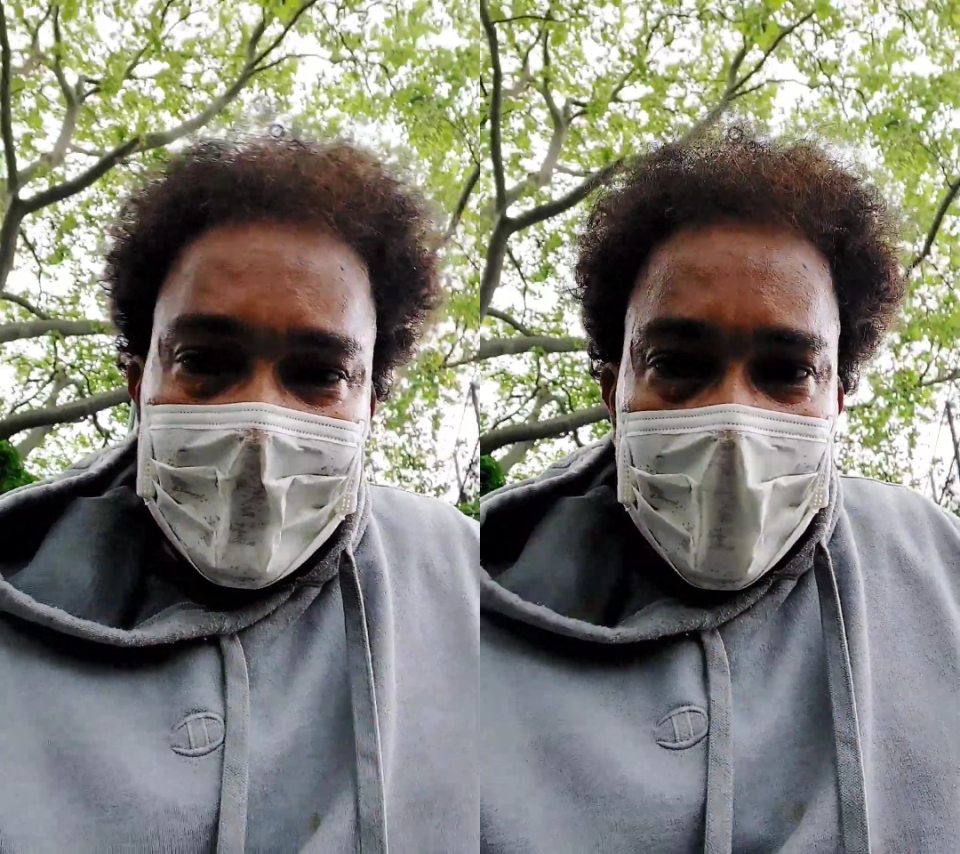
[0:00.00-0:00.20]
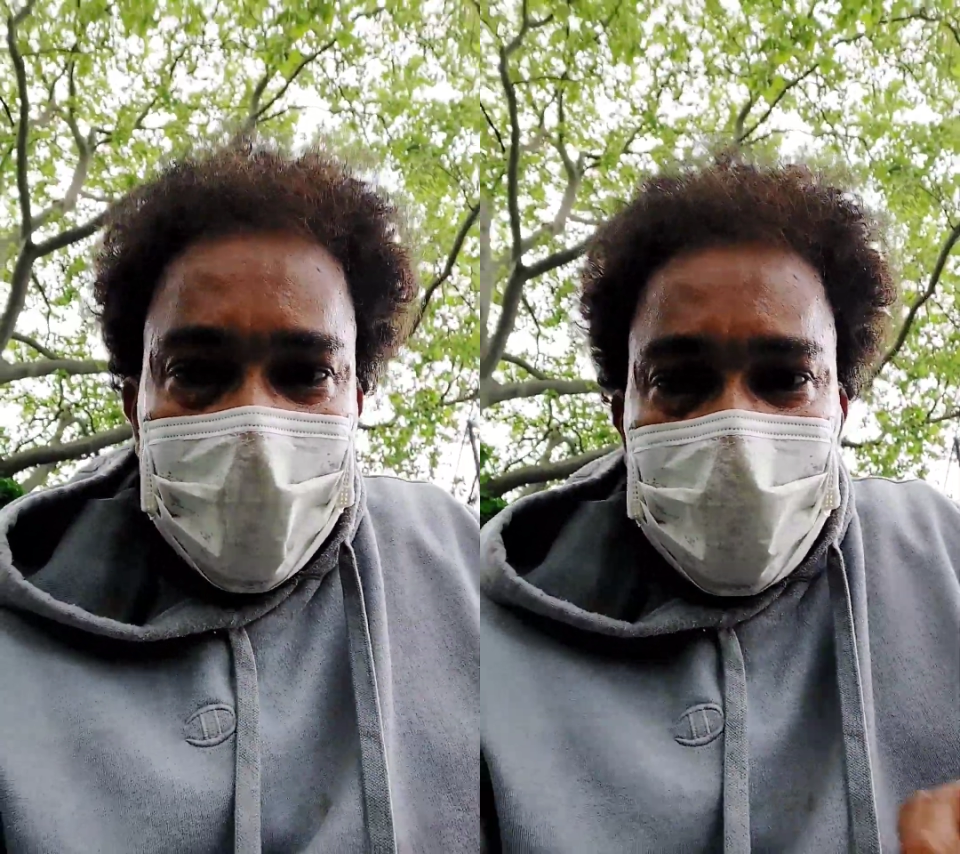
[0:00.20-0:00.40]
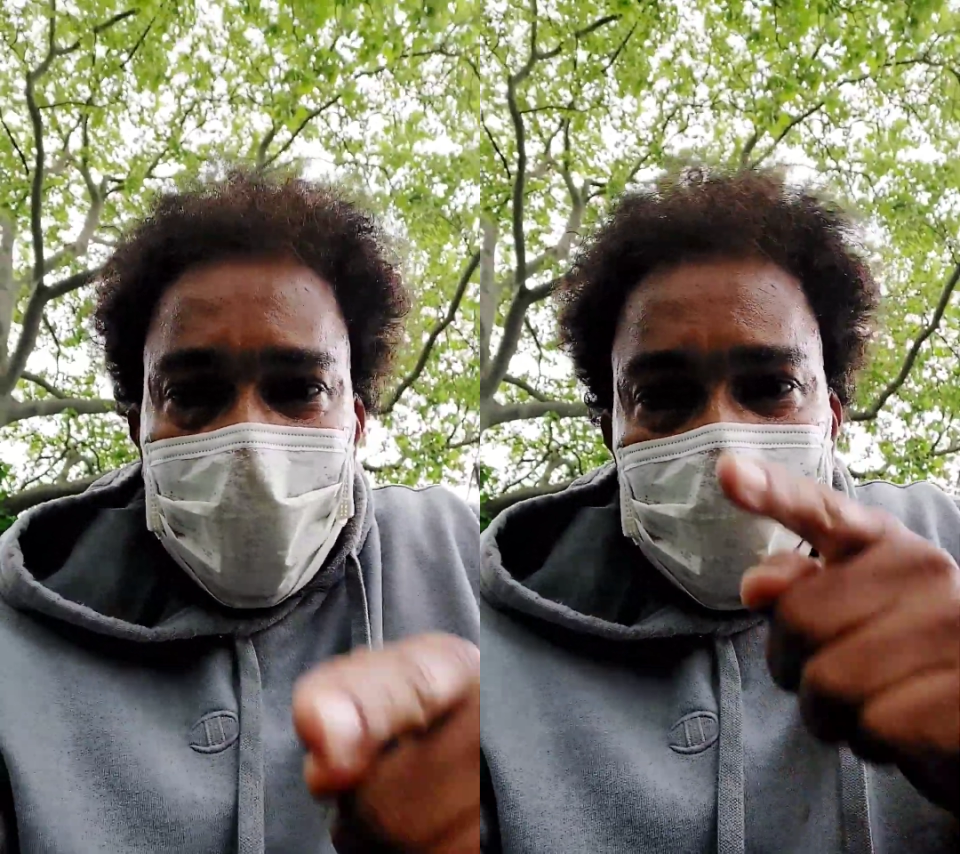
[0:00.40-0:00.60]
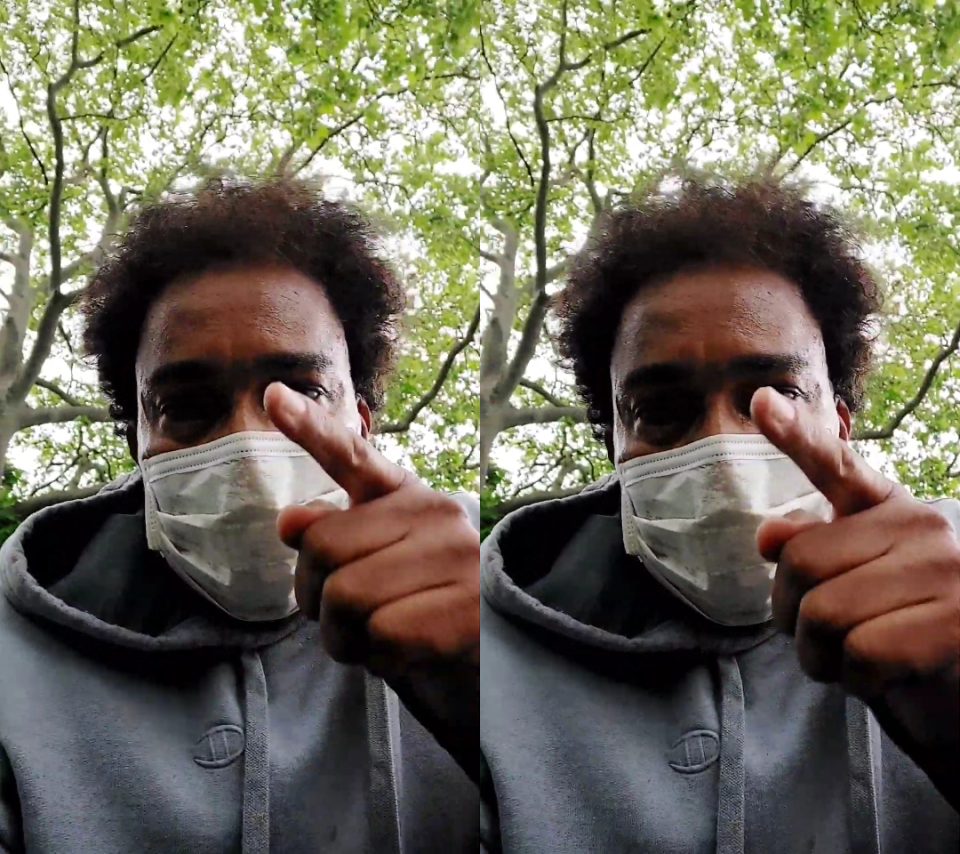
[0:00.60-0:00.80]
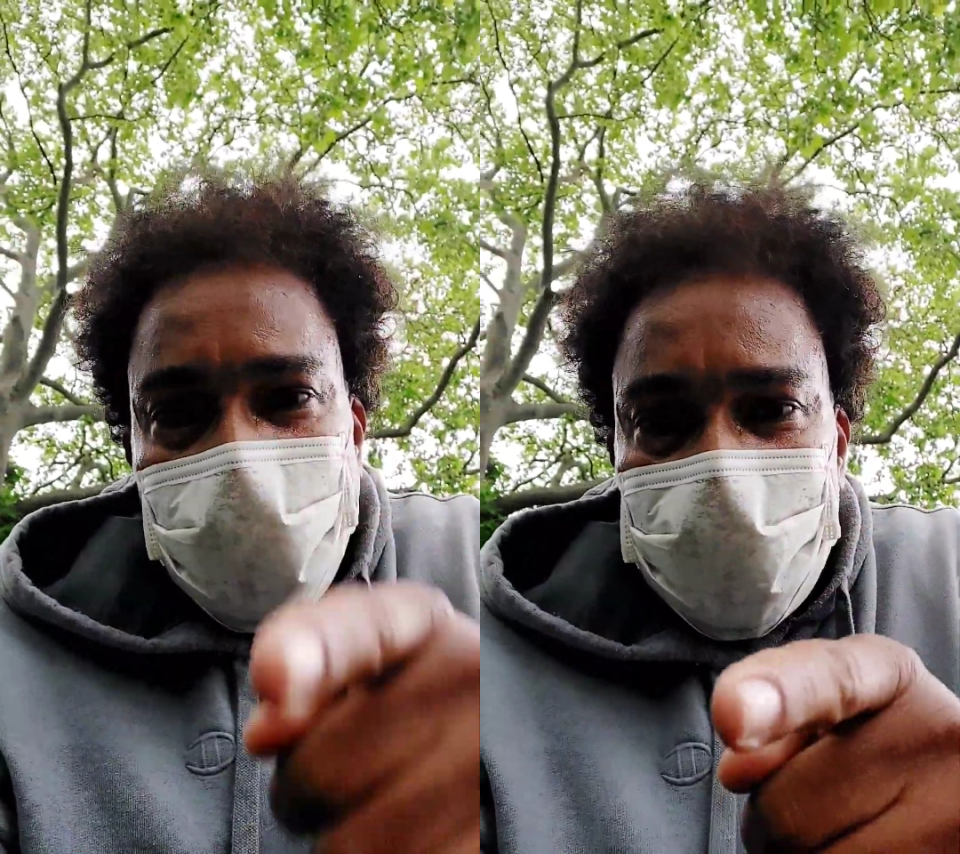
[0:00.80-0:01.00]
And these little
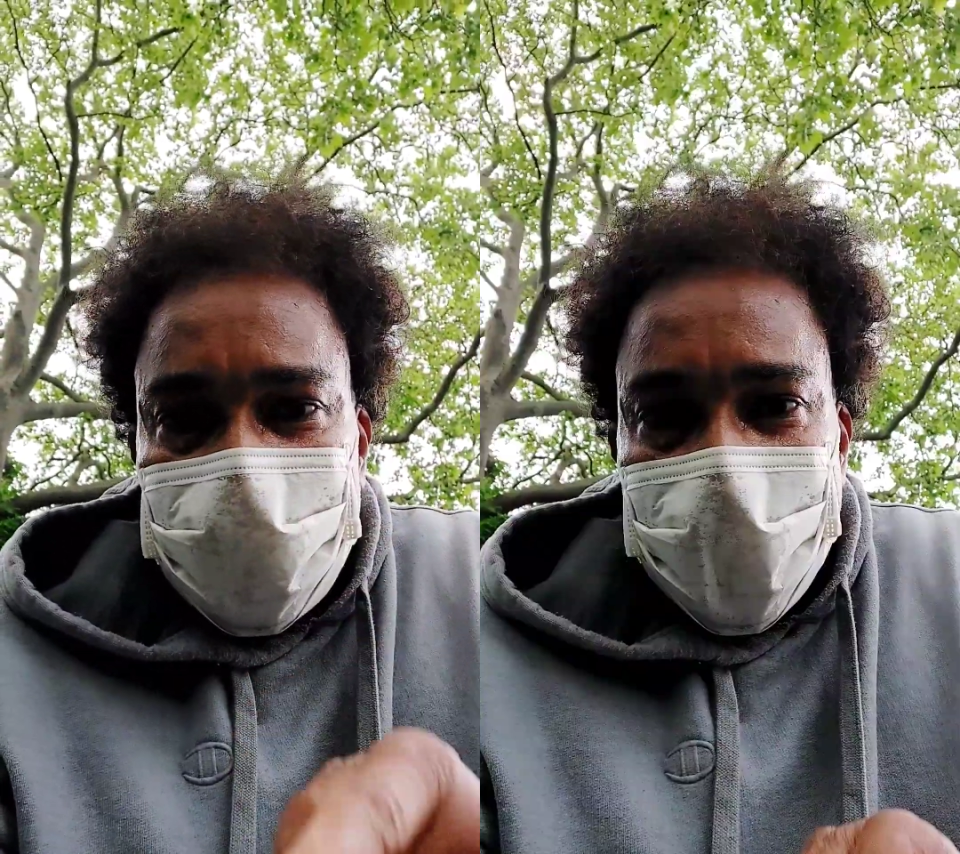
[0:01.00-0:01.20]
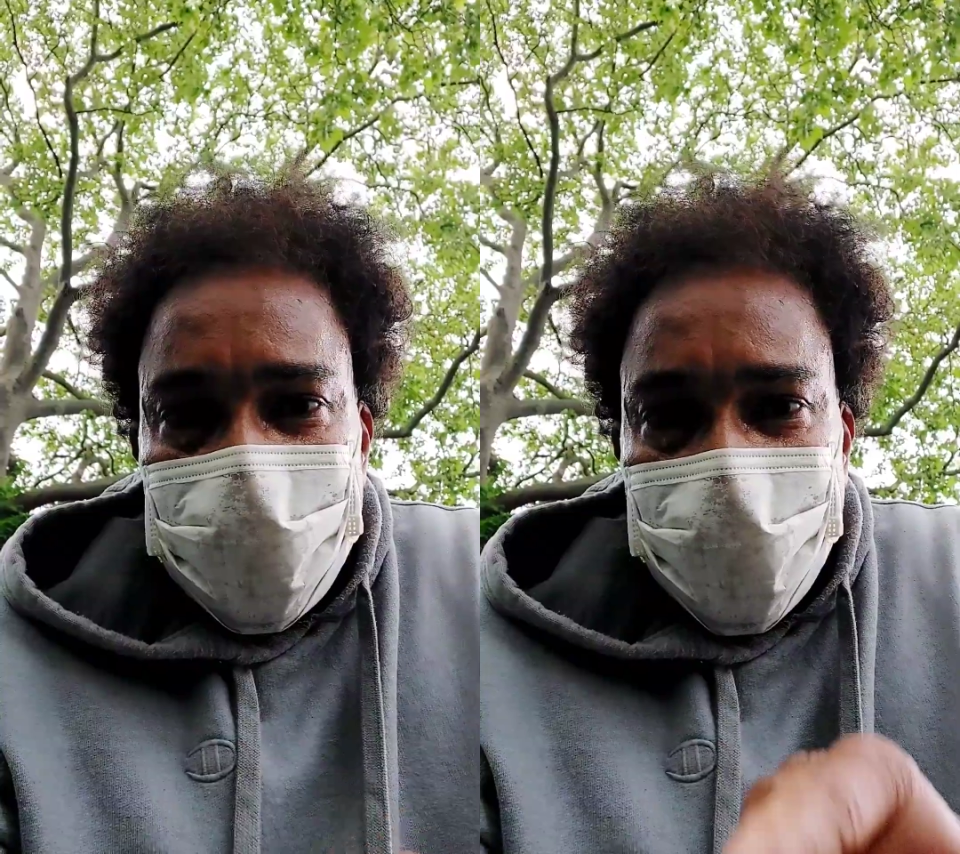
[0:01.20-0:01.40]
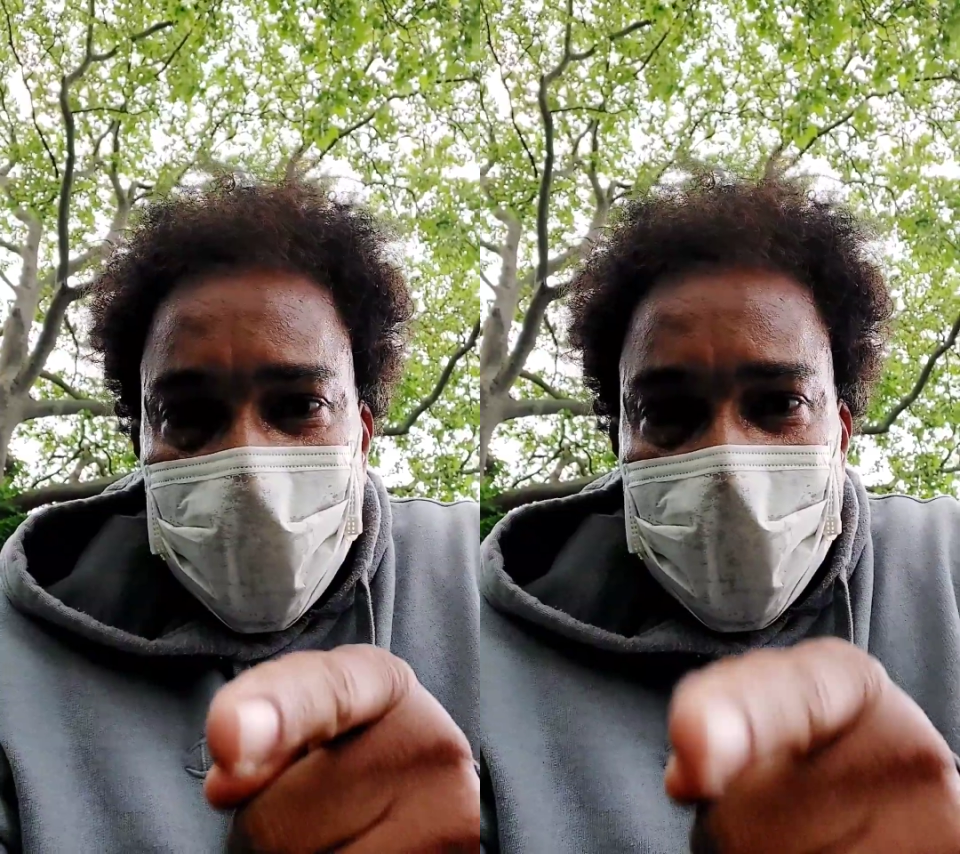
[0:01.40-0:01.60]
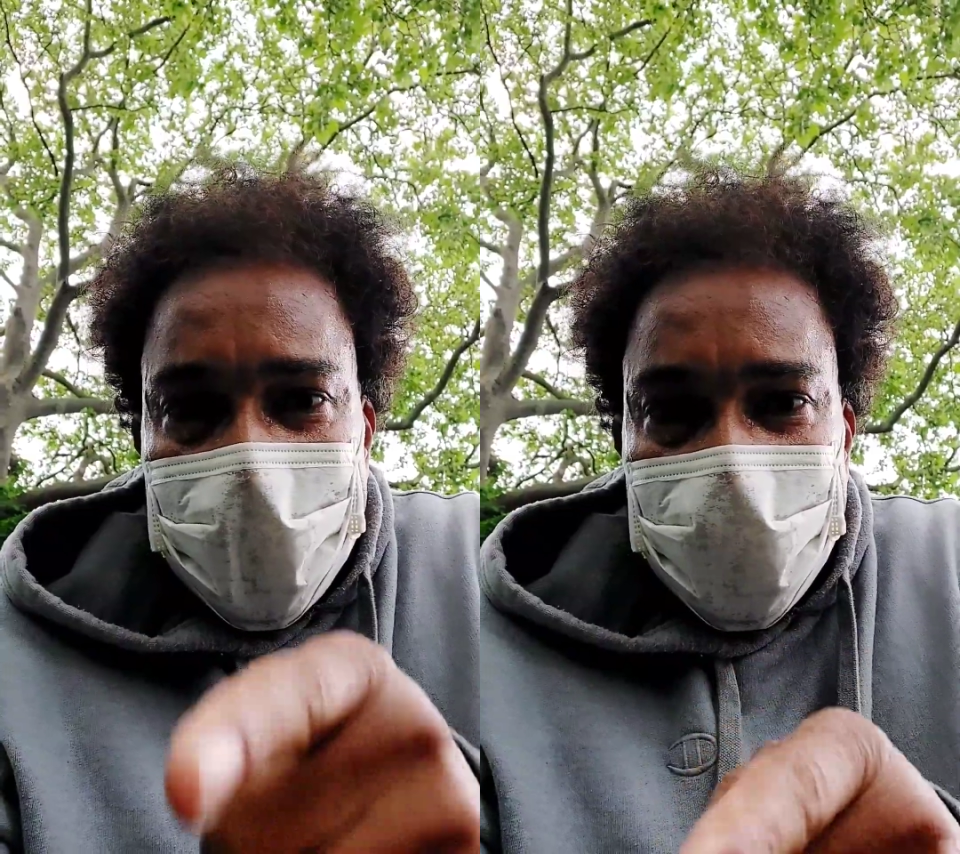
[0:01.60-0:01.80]
punks in them ran and